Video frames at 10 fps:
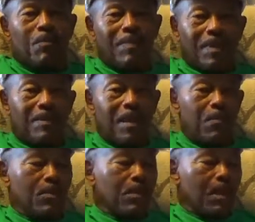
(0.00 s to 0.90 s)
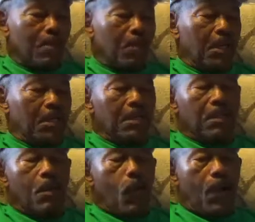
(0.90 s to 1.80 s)
Thank you. His name was Conrad.
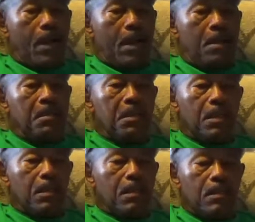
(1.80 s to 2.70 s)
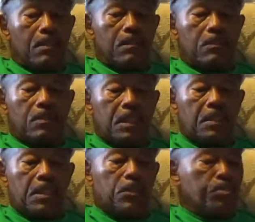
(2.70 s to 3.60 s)
And uh,
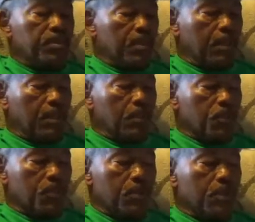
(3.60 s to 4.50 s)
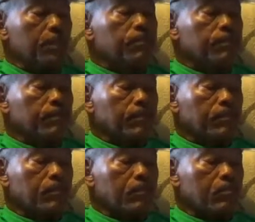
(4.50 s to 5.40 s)
in this particular story,
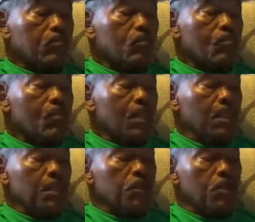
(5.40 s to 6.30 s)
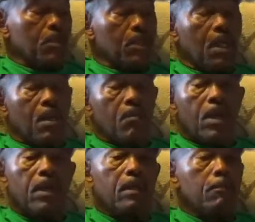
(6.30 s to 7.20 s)
the lead story,
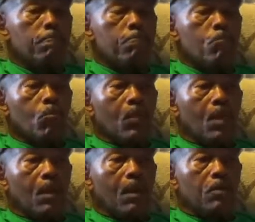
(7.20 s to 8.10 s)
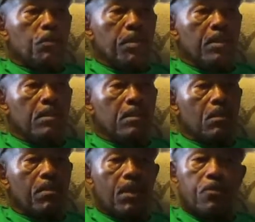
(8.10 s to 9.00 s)
Conrad spends
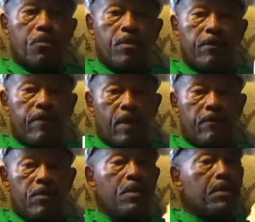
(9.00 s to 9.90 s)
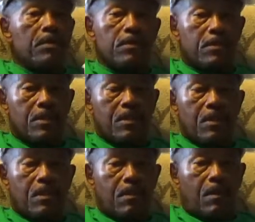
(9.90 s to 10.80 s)
about twenty-five years
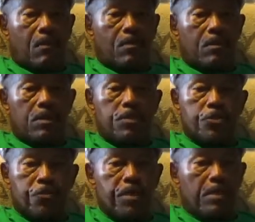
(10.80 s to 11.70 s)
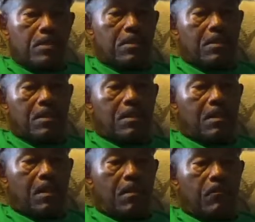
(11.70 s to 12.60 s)
on the streets
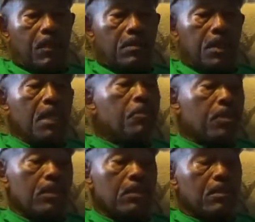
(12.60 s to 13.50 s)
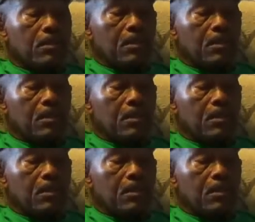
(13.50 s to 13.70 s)
of Los Angeles.